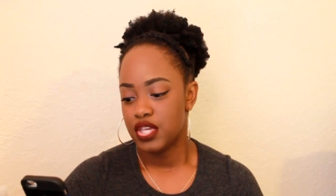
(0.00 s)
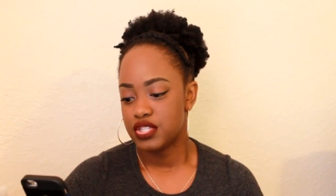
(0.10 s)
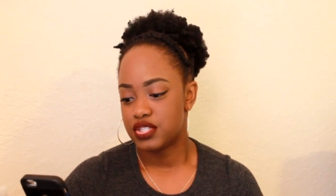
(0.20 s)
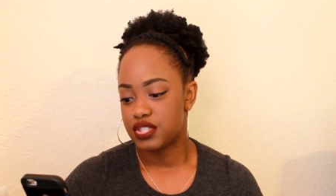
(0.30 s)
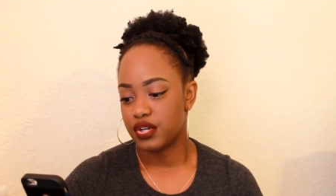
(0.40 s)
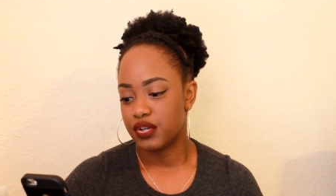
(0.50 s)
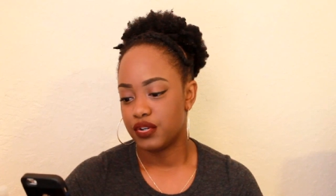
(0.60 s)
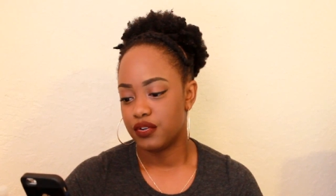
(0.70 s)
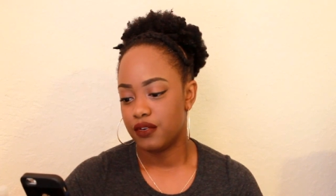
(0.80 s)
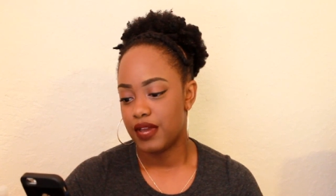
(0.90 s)

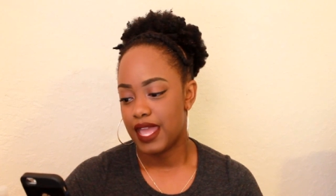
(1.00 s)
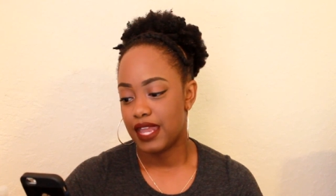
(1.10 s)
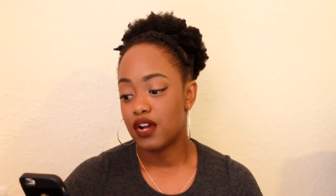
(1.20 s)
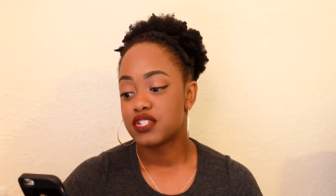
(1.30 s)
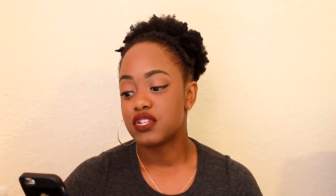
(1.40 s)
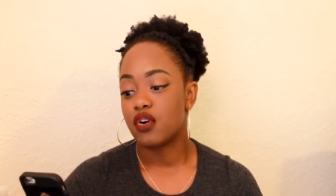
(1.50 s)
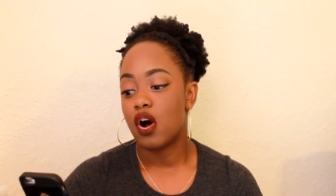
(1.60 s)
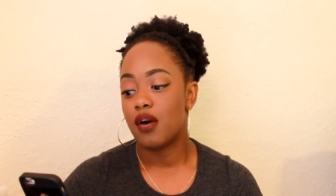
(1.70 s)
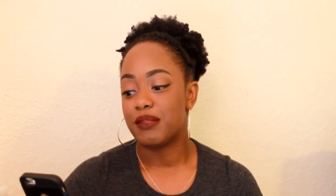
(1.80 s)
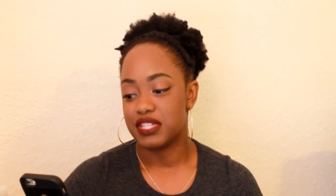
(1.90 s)
So, and also
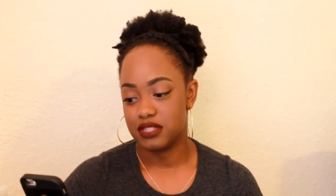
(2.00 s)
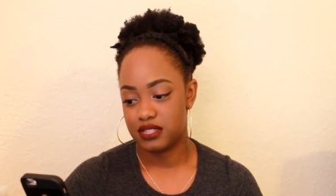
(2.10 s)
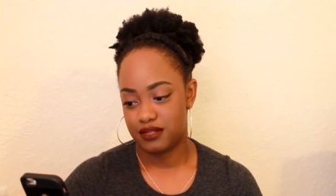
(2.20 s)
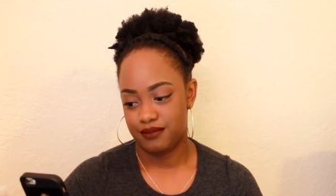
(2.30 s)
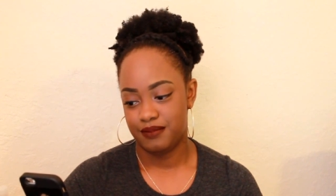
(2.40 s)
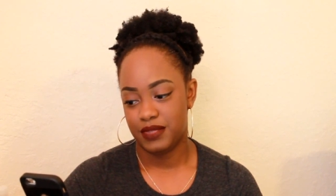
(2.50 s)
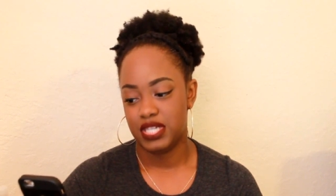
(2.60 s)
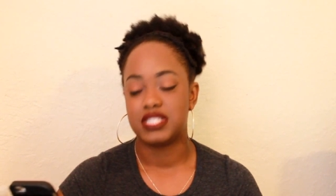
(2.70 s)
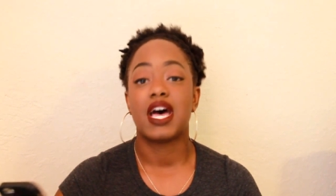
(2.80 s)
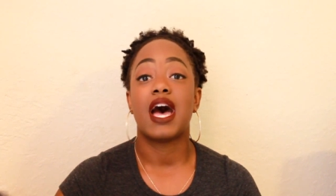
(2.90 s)
almonds,
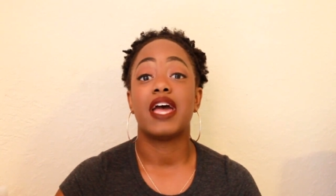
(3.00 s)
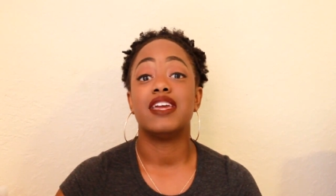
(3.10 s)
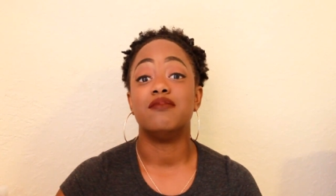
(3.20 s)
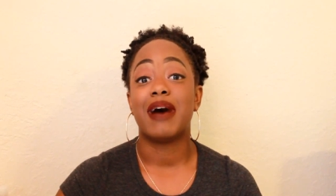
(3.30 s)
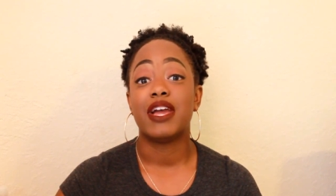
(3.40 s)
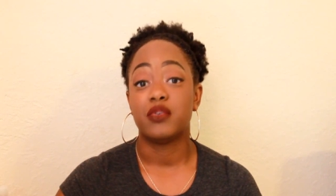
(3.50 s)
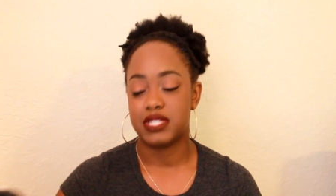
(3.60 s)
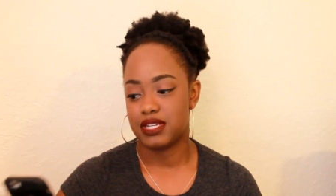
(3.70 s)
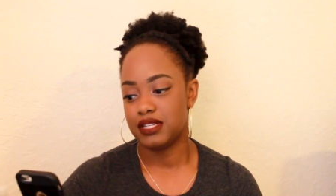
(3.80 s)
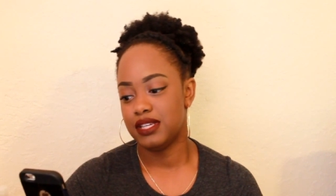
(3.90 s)
it's high in
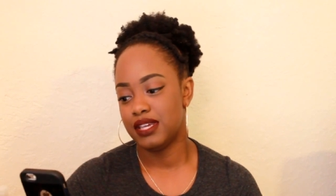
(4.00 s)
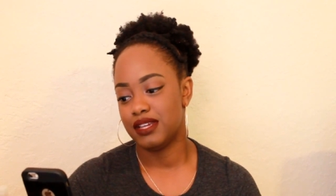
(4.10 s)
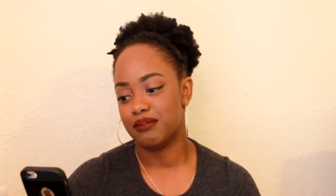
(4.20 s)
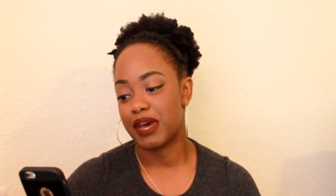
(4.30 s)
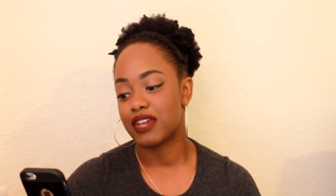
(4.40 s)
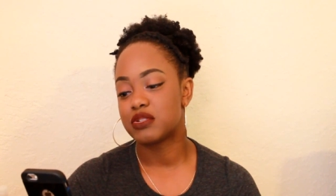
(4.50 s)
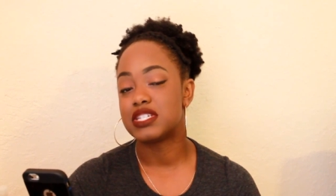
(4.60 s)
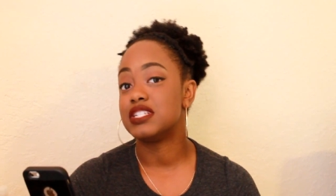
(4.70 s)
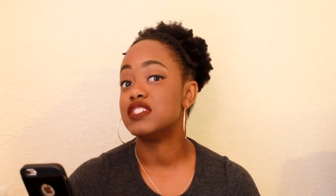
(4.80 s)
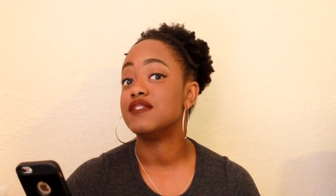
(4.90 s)
biotin, and
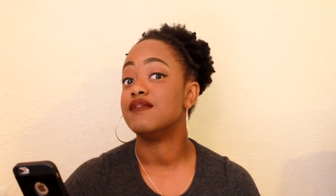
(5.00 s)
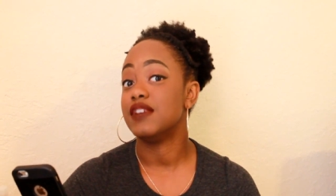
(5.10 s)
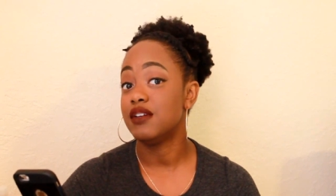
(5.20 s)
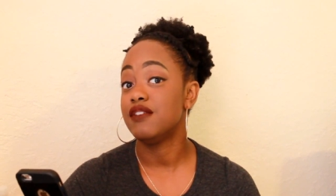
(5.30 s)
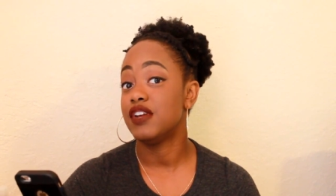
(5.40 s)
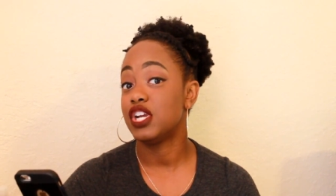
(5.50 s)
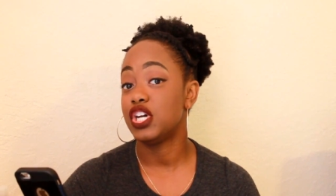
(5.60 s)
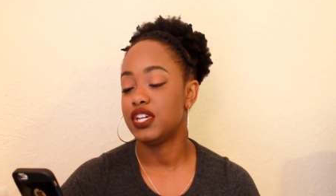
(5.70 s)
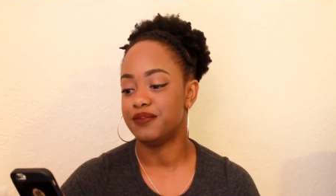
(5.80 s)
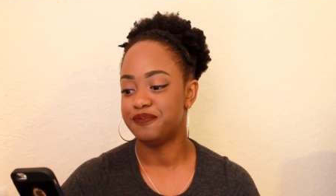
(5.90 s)
biotin is very, very
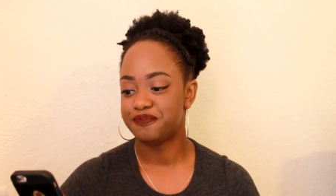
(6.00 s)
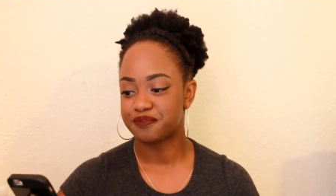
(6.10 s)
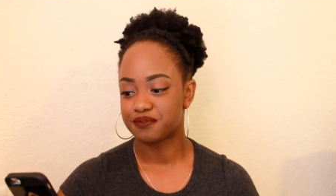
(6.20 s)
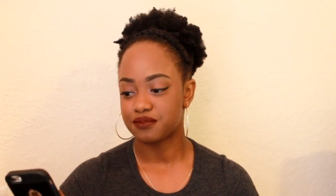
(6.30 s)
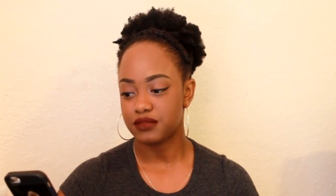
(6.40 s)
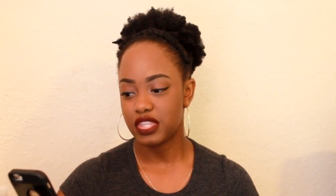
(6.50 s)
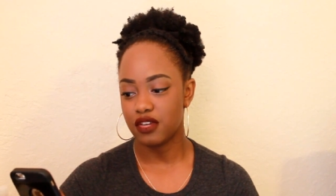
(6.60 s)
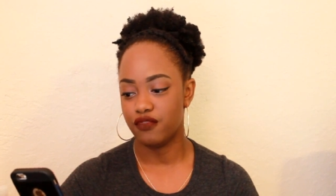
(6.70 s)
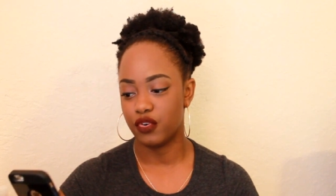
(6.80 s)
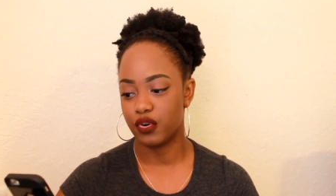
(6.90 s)
good
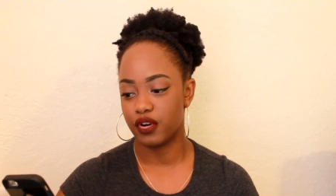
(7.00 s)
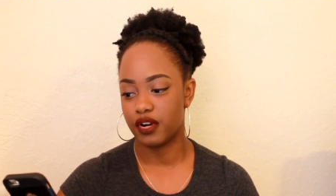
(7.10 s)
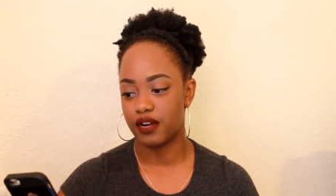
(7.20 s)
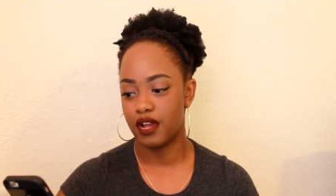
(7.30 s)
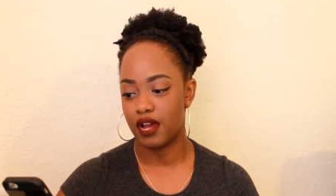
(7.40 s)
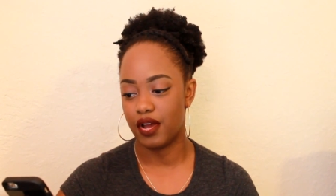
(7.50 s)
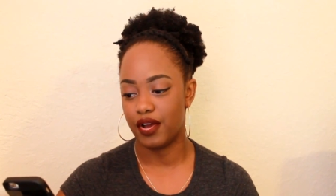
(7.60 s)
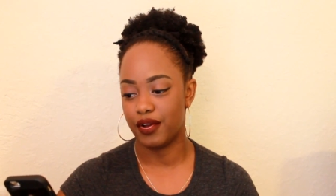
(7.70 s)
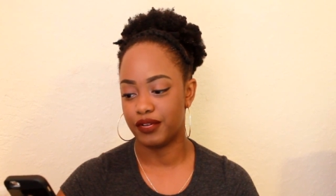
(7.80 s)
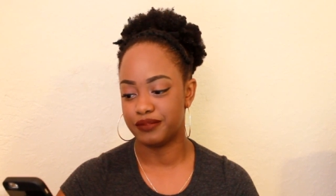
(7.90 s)
for
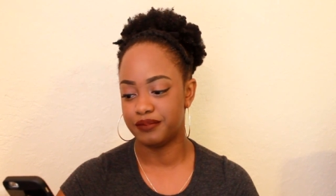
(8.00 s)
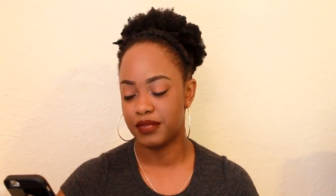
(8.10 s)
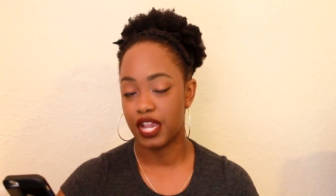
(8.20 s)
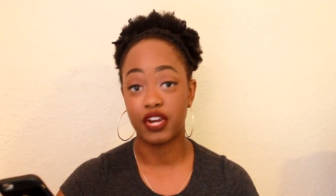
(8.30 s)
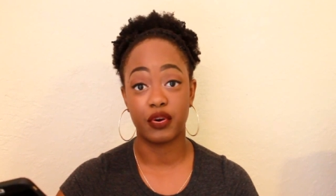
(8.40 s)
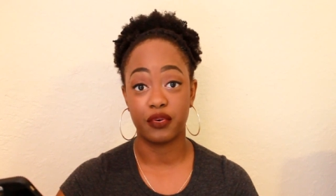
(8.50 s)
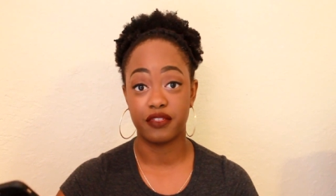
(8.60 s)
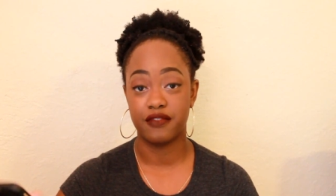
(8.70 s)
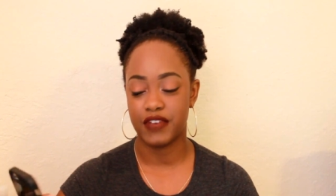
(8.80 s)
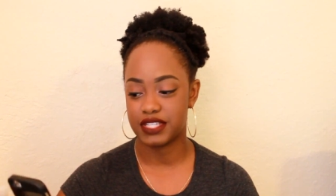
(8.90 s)
hair
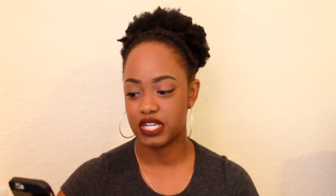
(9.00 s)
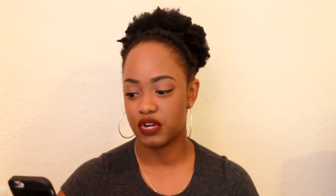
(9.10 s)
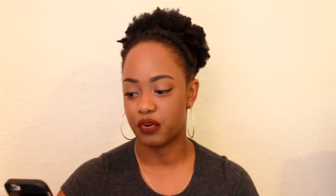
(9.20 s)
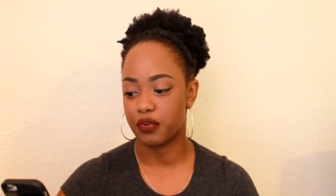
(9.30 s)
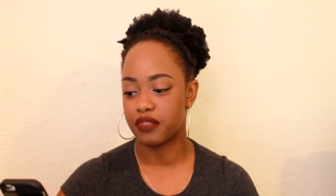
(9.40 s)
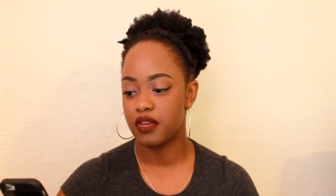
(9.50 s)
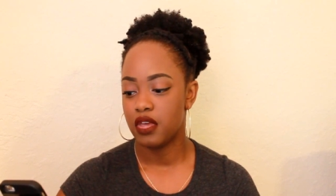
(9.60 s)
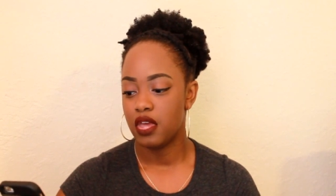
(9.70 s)
growth, fast hair growth.